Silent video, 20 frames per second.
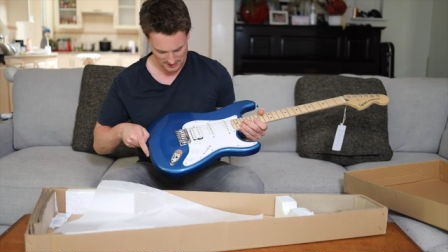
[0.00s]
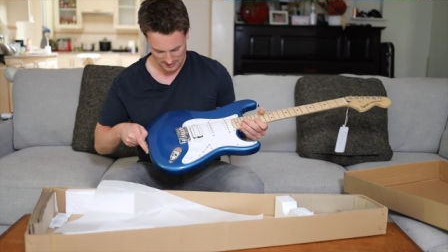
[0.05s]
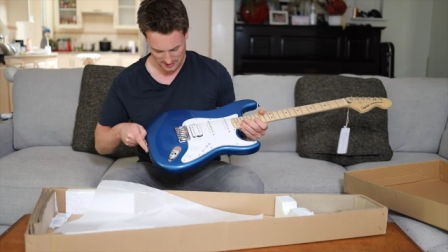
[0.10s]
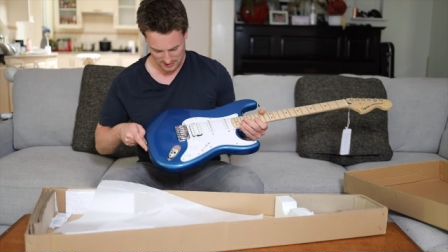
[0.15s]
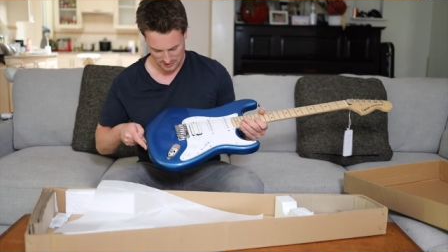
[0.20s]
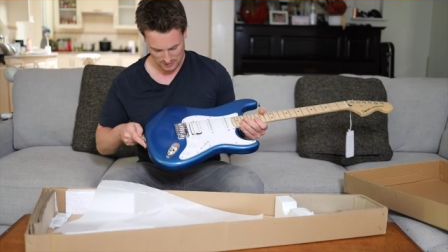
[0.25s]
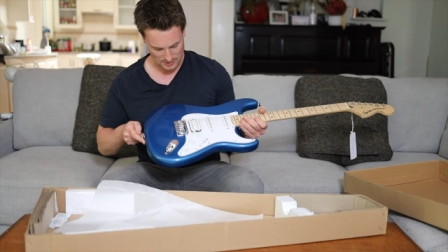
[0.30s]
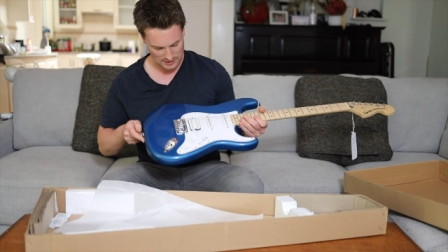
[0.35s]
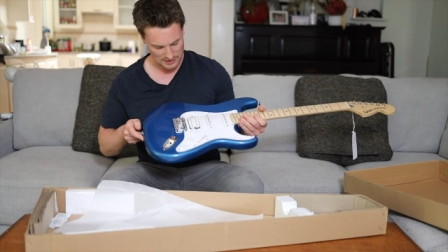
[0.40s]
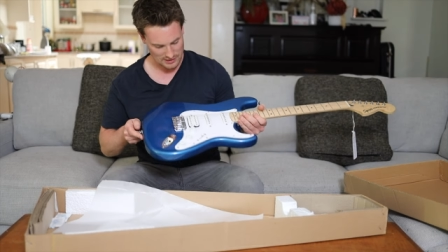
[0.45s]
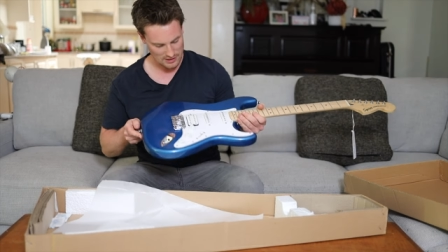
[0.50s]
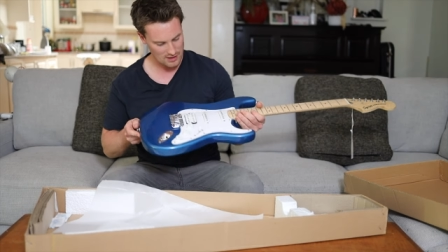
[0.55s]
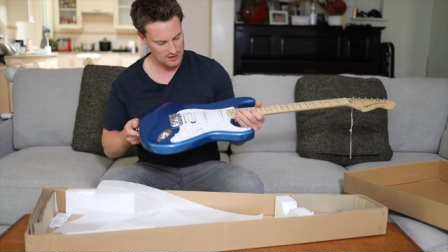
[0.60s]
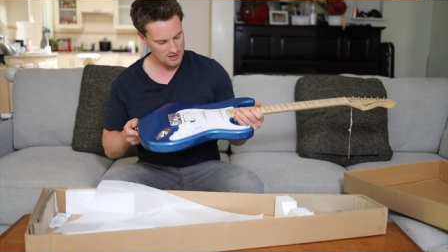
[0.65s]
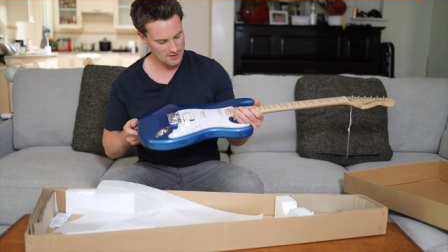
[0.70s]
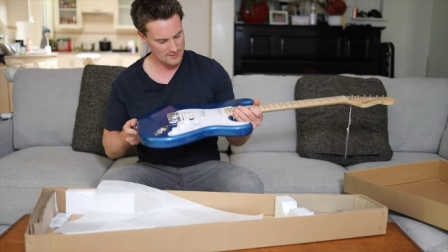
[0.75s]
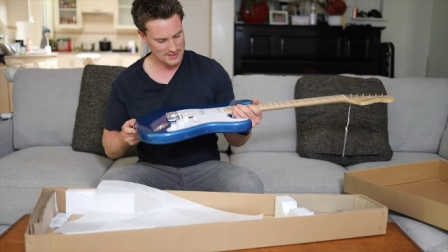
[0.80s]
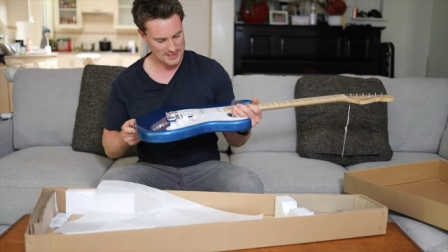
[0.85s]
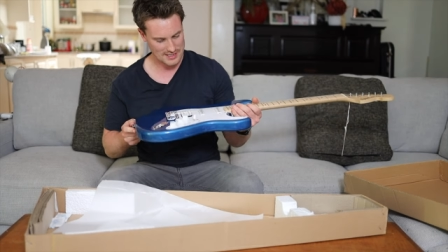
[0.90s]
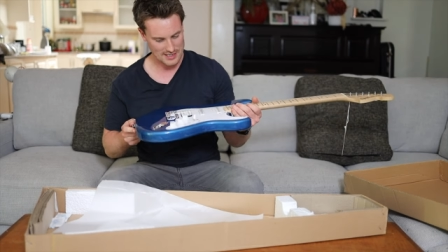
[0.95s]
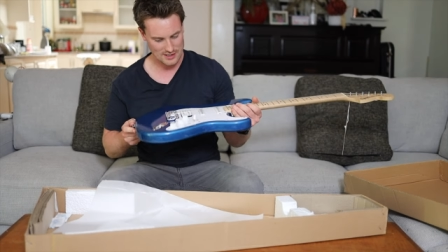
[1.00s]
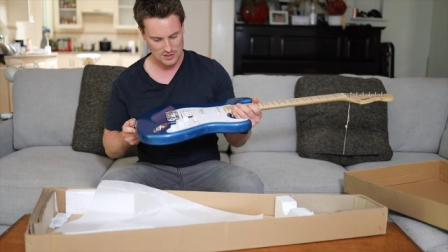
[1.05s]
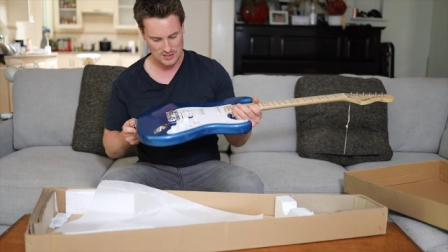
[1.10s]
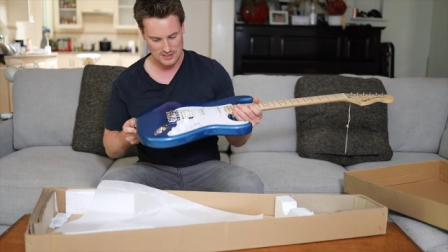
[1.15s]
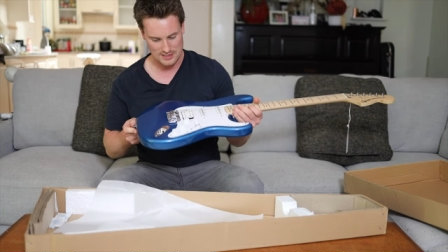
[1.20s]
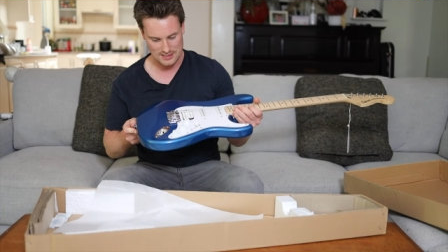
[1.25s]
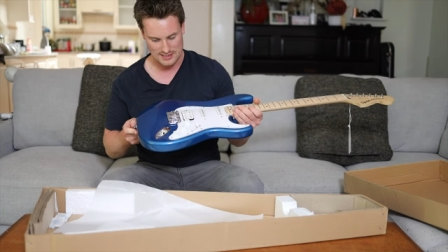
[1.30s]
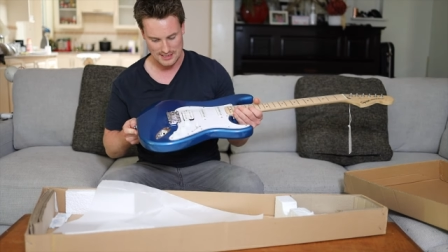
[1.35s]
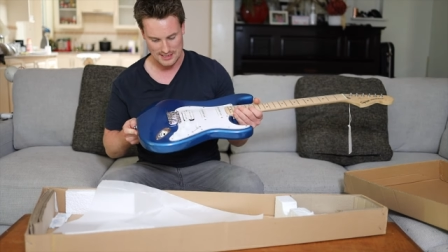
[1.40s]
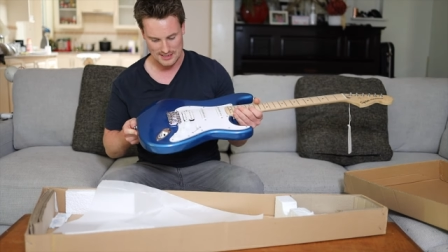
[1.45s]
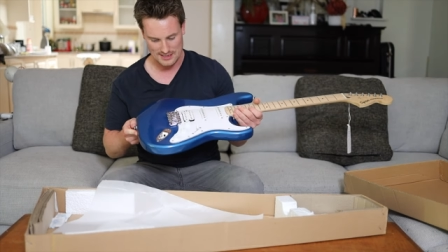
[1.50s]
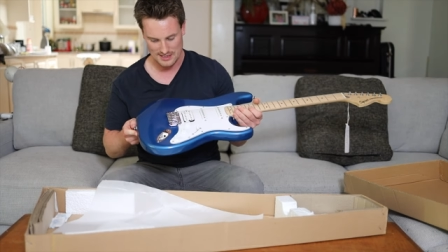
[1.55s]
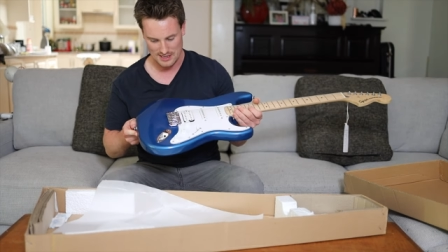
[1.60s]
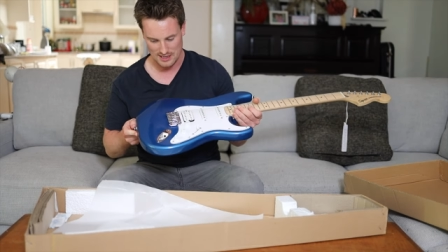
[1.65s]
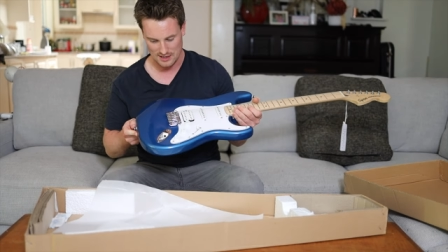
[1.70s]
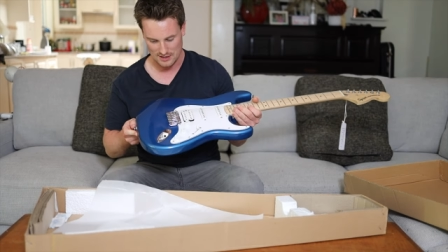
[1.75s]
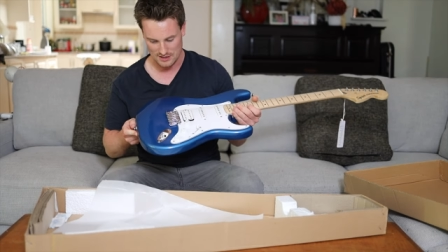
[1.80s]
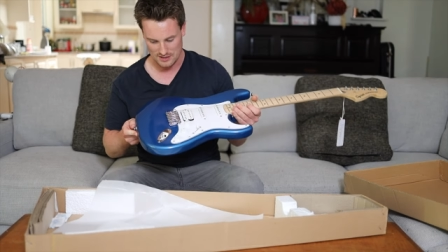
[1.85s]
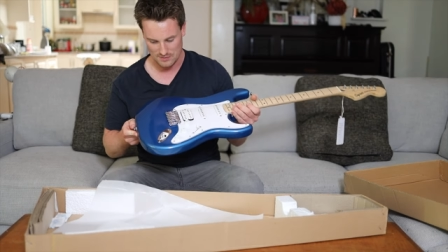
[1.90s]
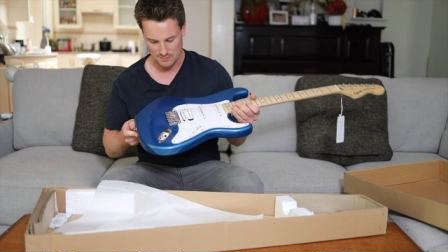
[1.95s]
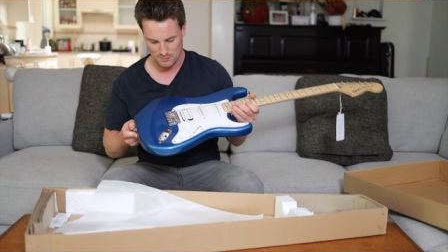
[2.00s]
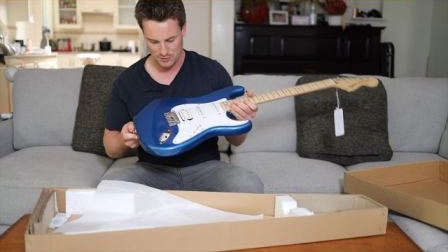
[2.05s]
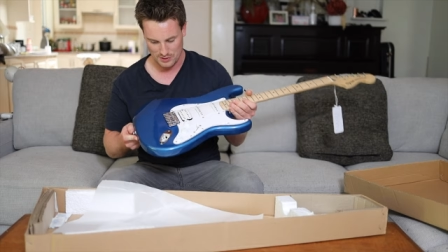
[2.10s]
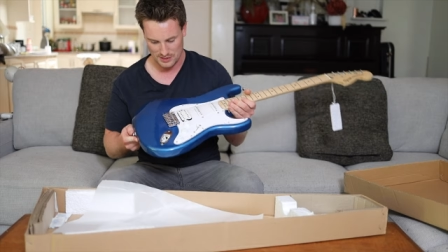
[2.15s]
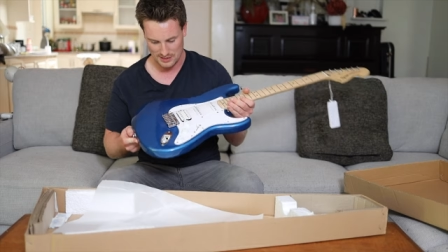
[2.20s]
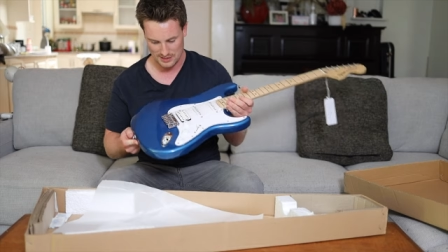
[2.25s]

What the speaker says: So a lot of attention to detail is put